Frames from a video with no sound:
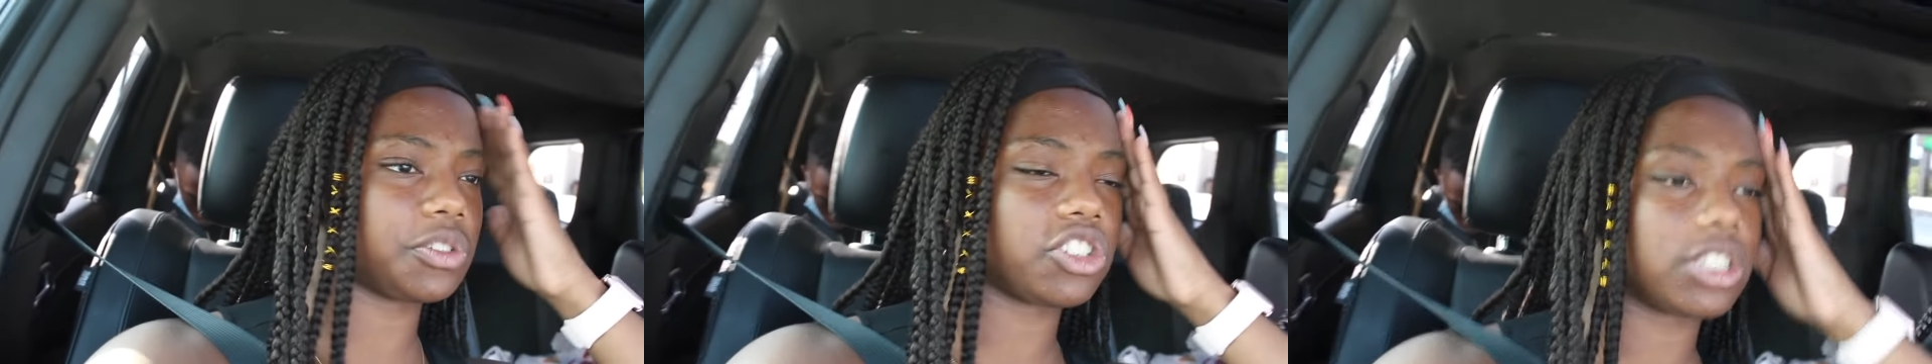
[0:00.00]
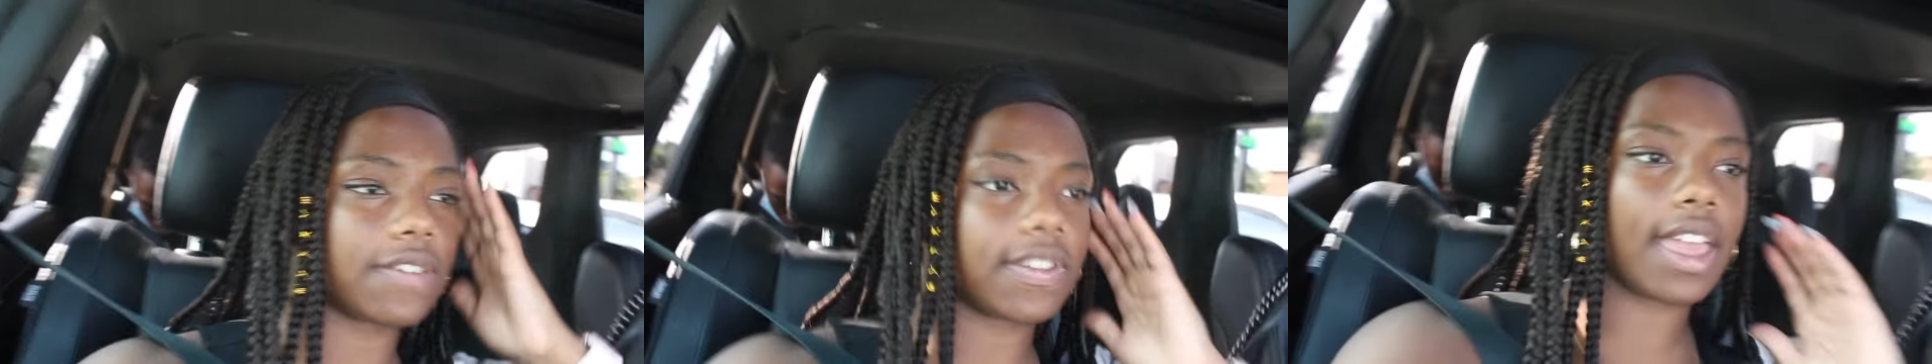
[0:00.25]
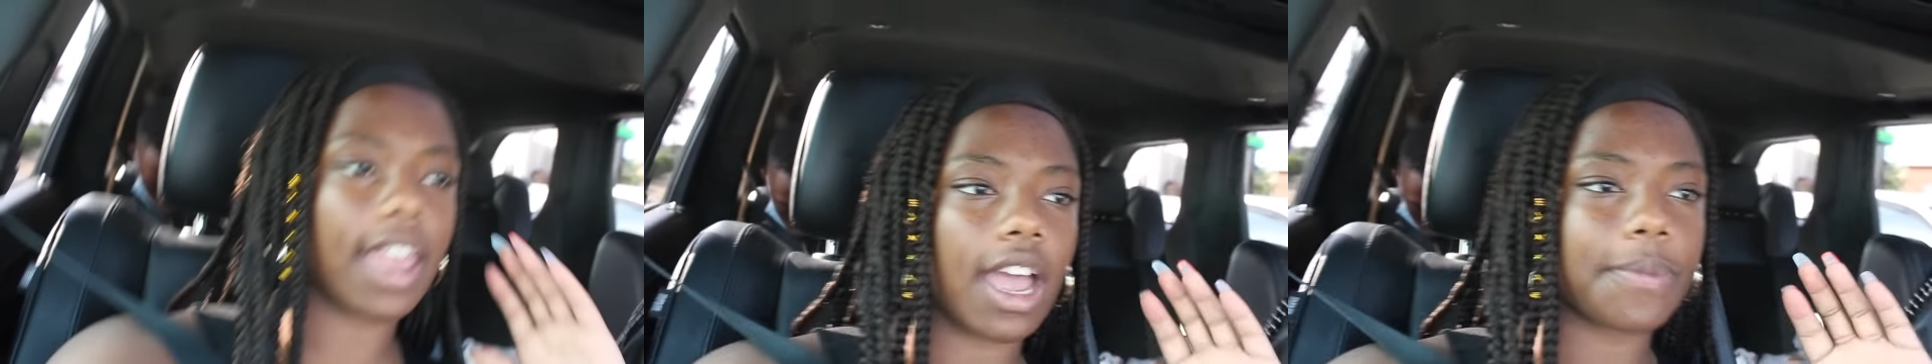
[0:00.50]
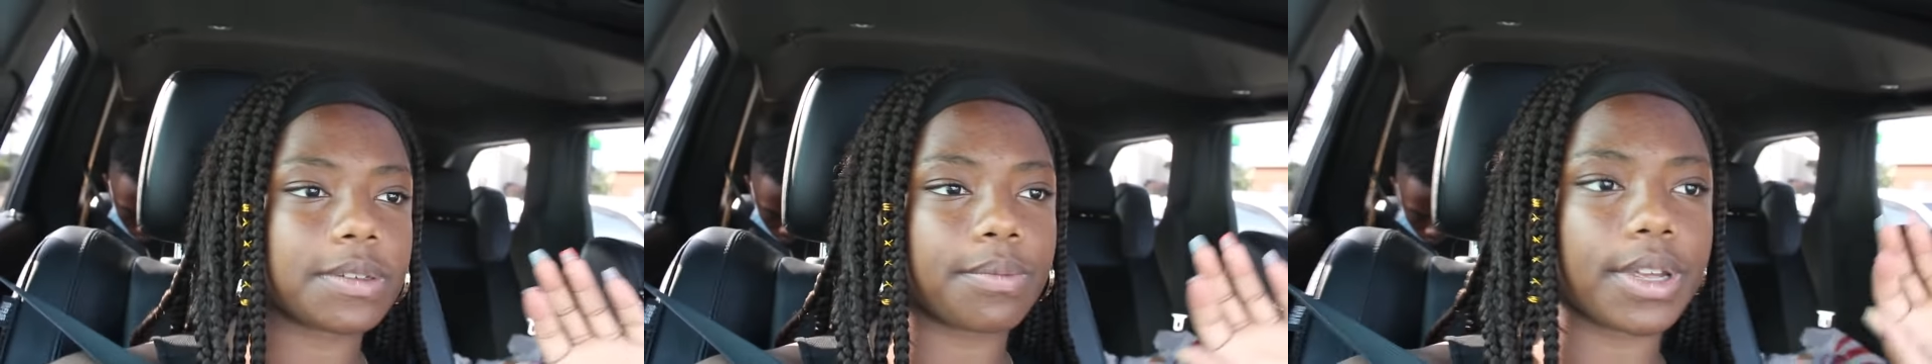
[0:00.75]
We just have to
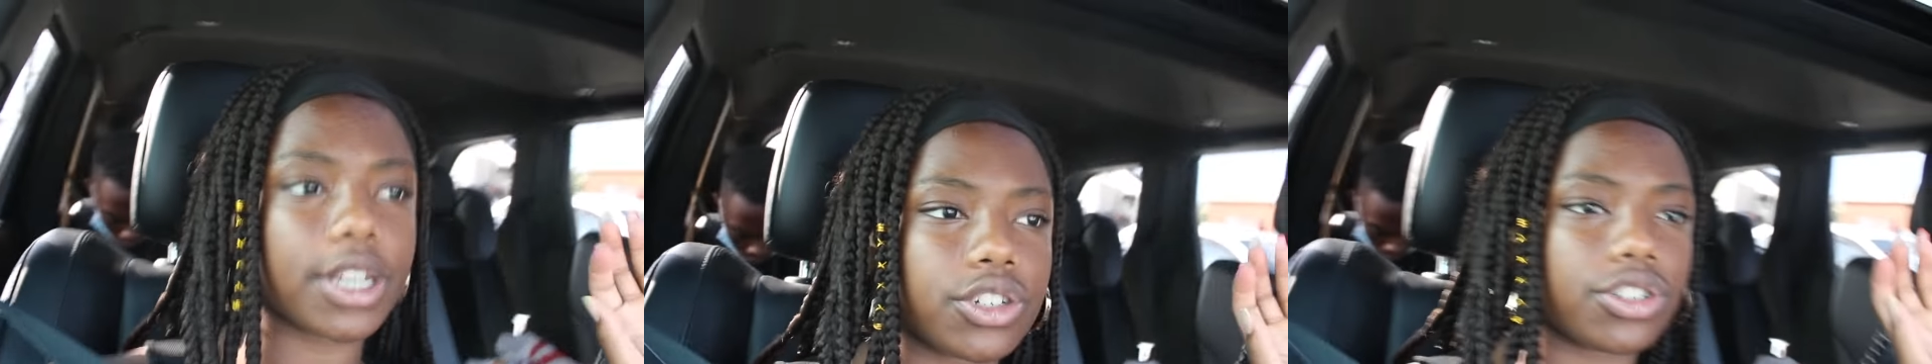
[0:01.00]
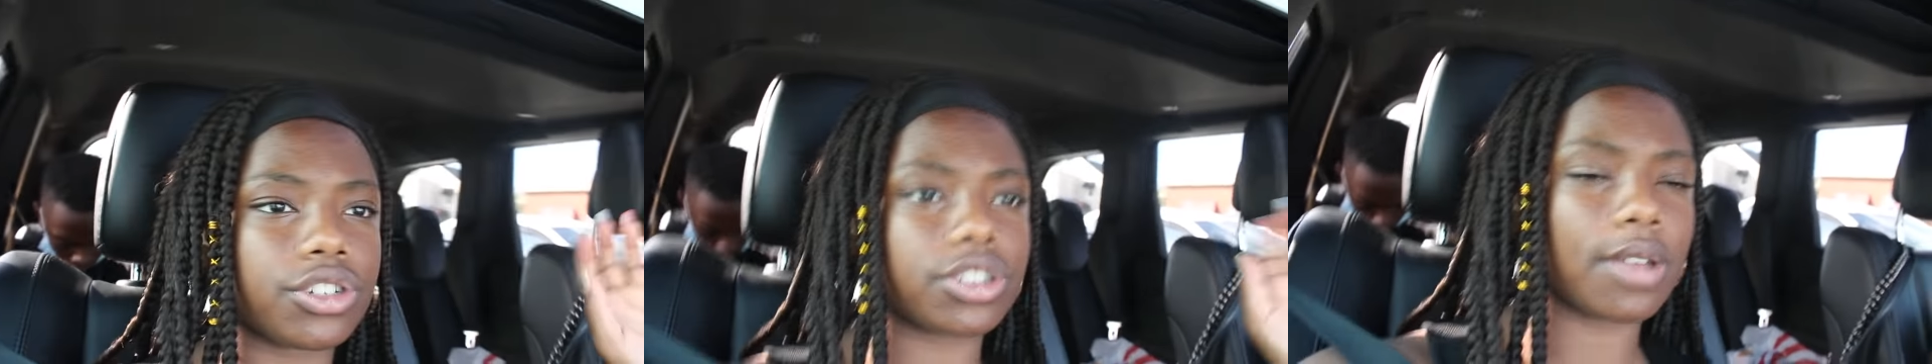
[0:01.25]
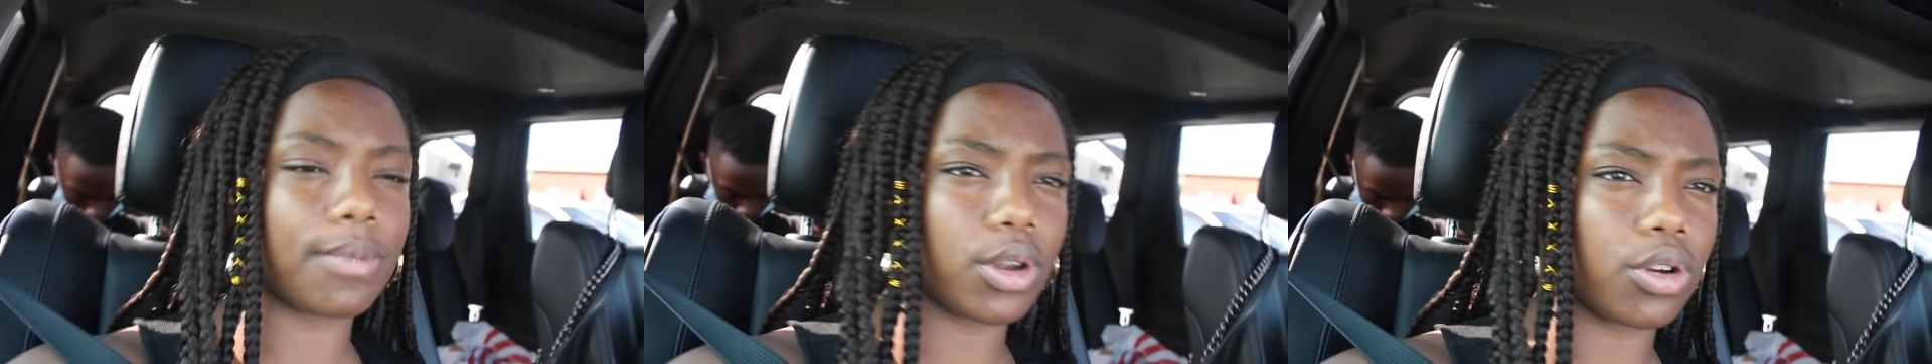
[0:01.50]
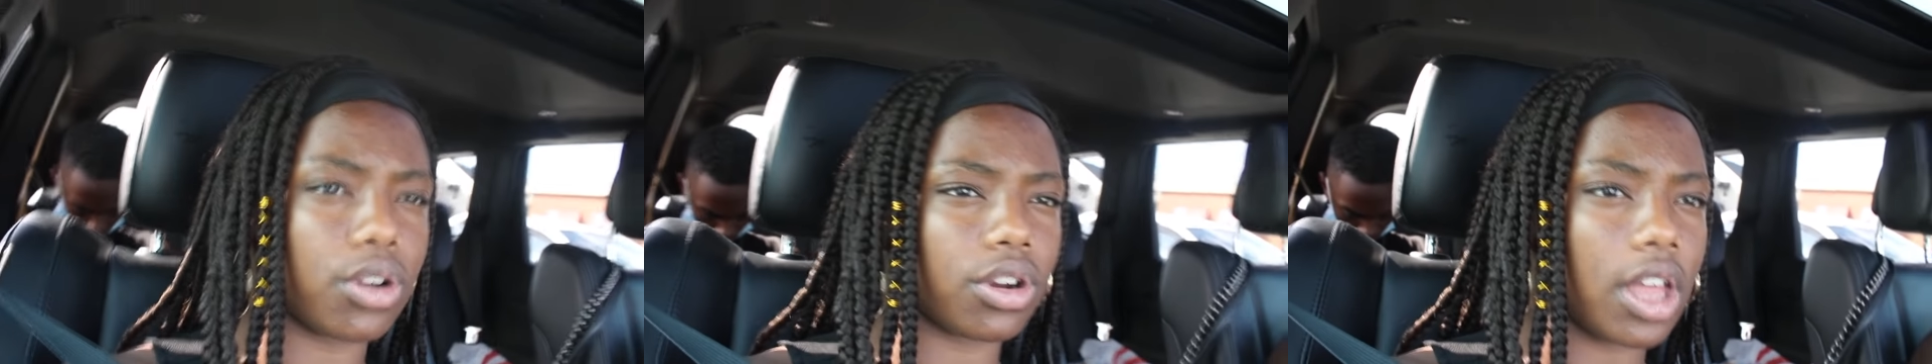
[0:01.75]
hang up some pictures, a
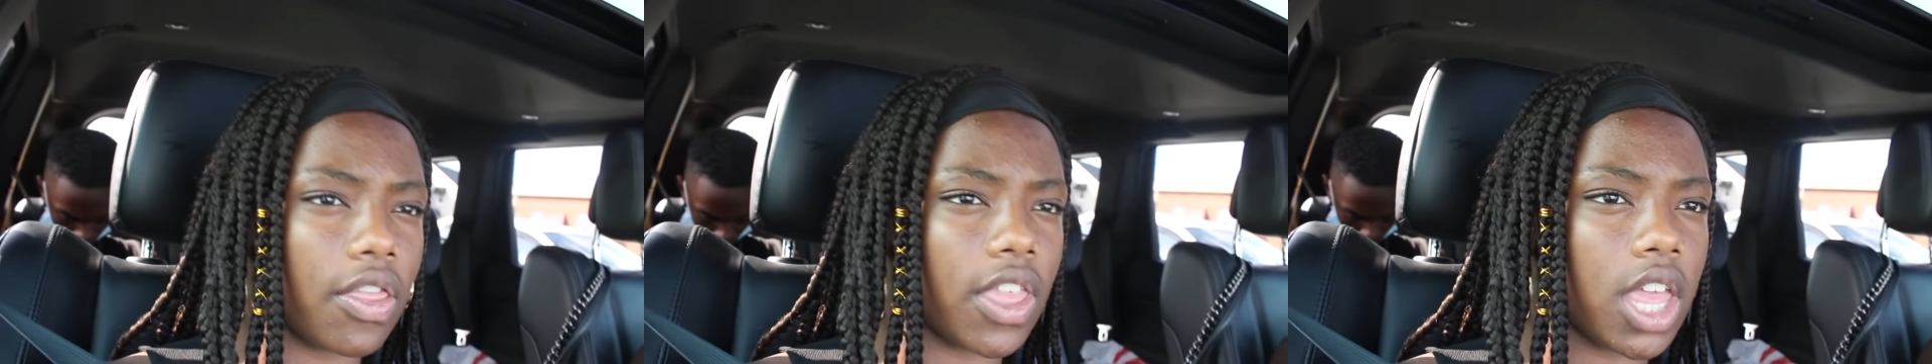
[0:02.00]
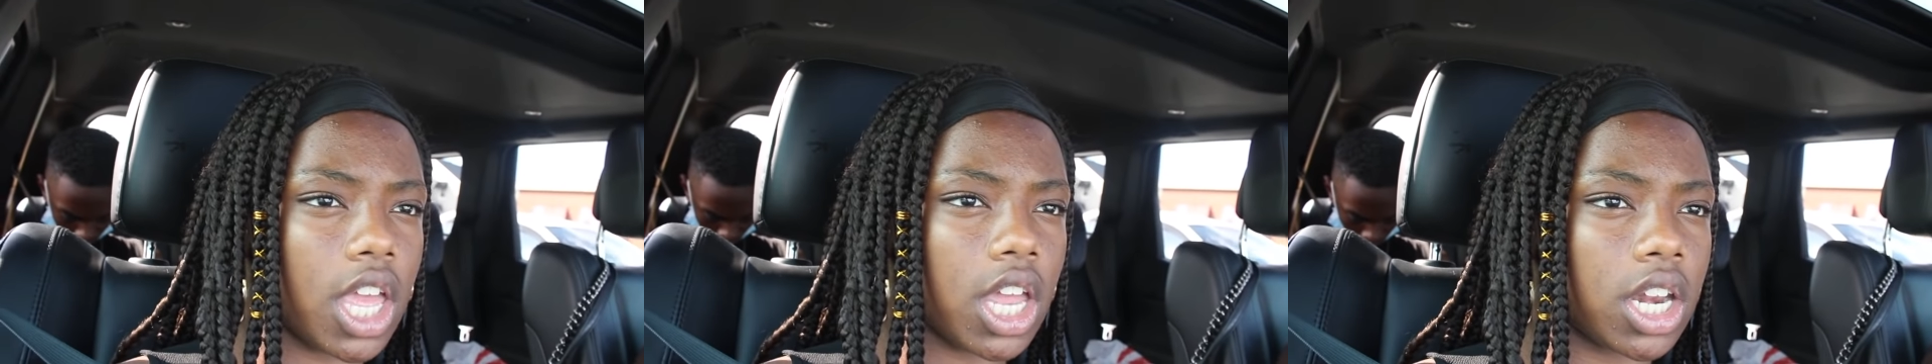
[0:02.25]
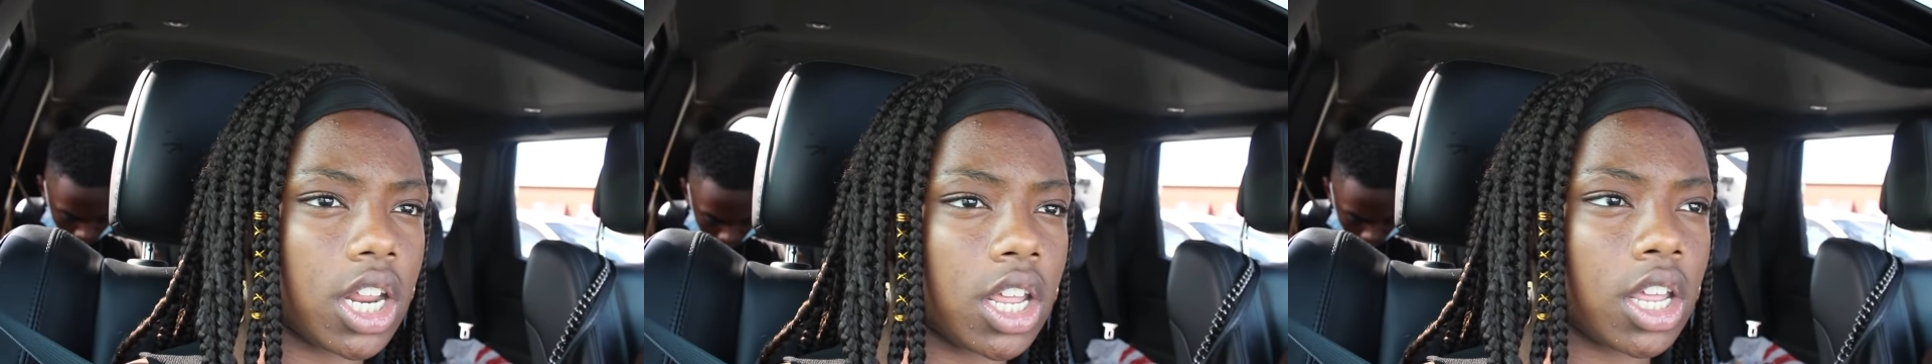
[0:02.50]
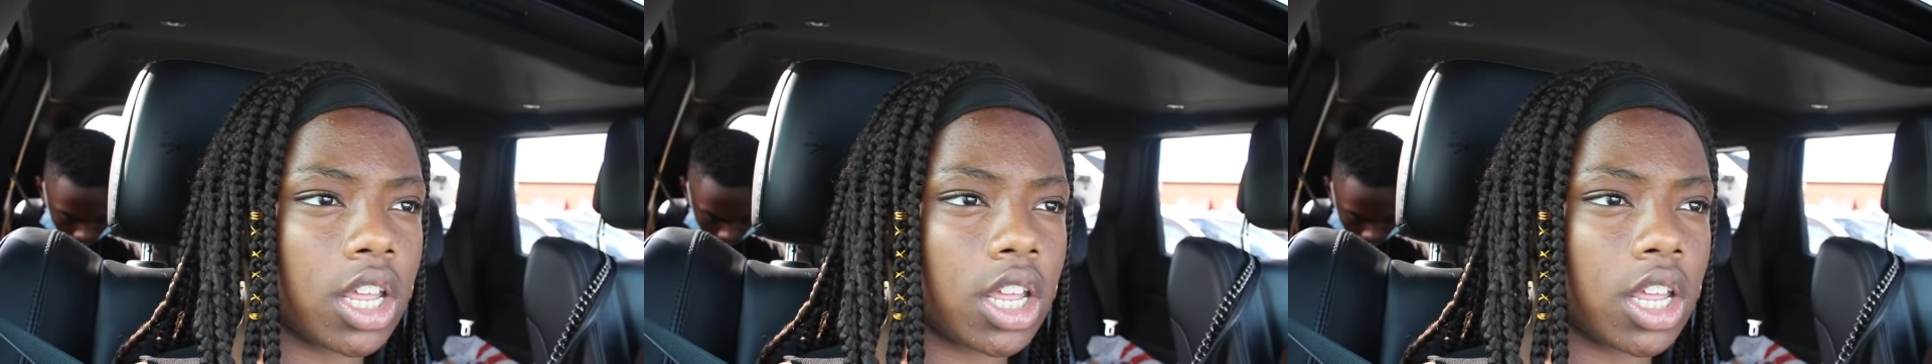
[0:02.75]
mirror, and then